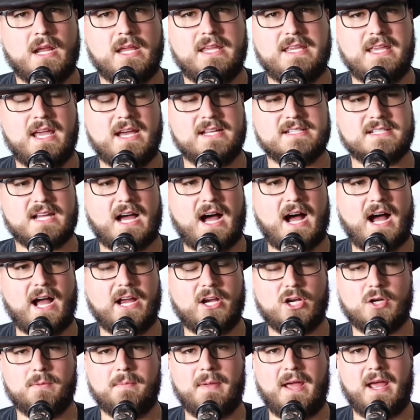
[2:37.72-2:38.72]
yet
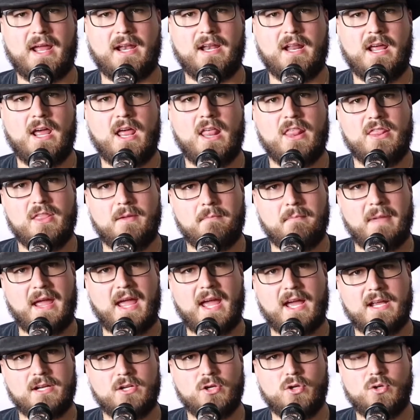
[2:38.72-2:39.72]
Iron Man, the
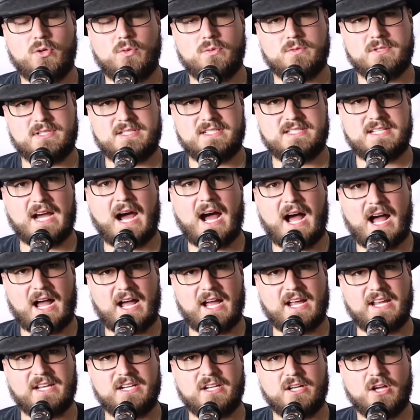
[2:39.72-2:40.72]
man who
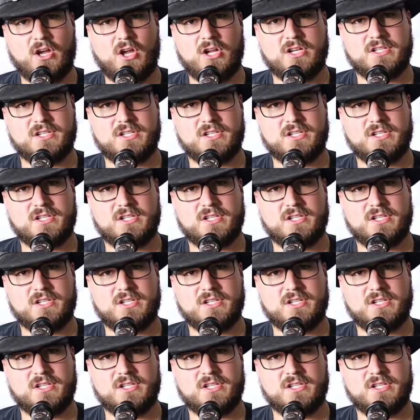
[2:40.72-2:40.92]
died